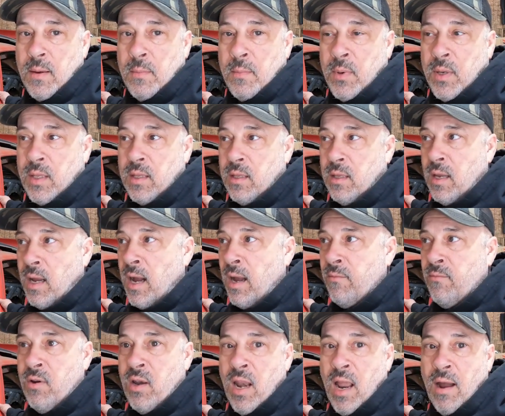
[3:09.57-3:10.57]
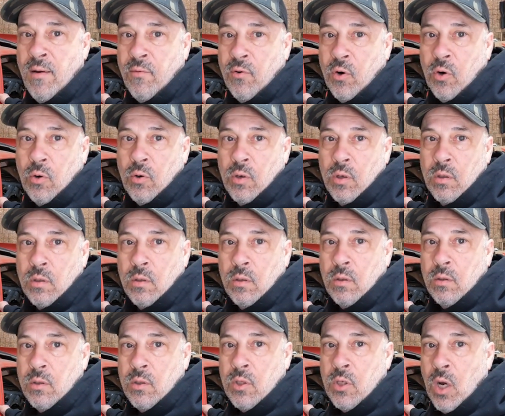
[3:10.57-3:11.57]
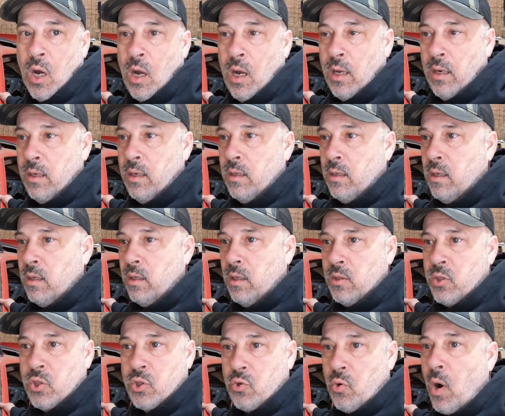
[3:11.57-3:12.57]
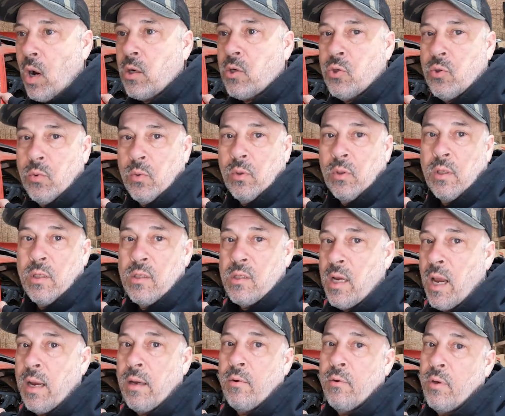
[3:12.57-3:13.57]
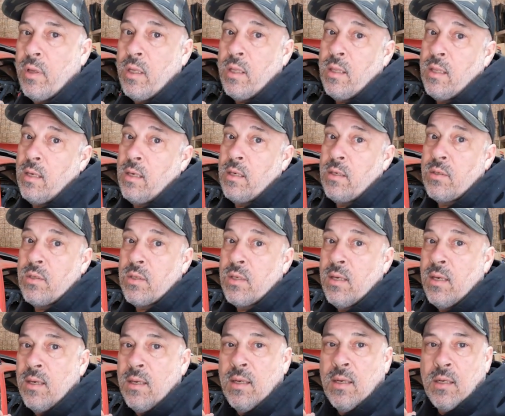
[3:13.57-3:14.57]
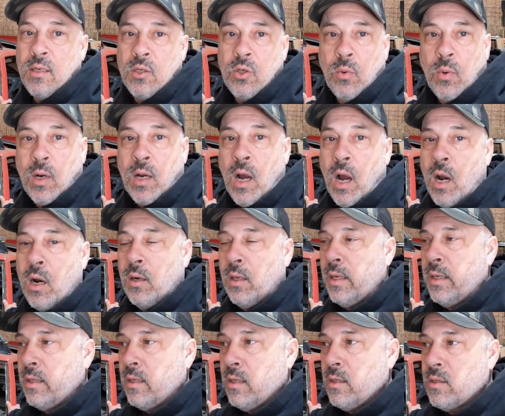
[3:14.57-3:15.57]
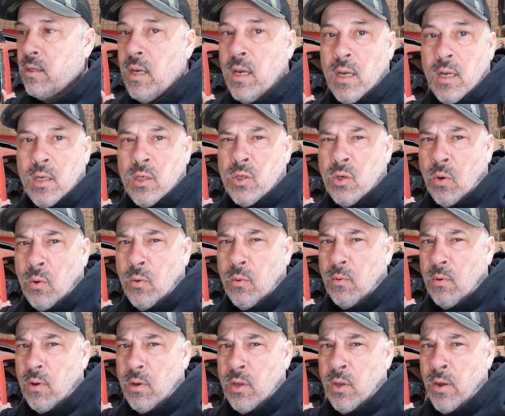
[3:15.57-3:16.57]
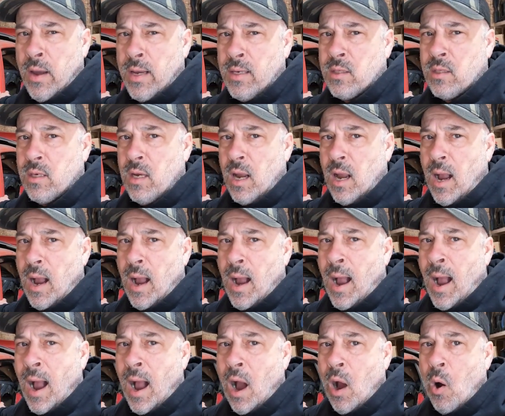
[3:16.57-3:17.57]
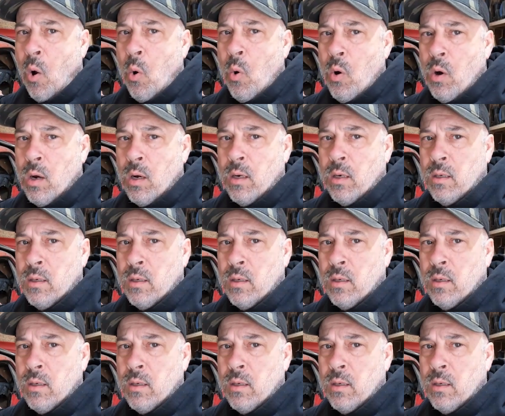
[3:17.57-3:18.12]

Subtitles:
but I've never done structural integrity things to a car like this. So you ask, how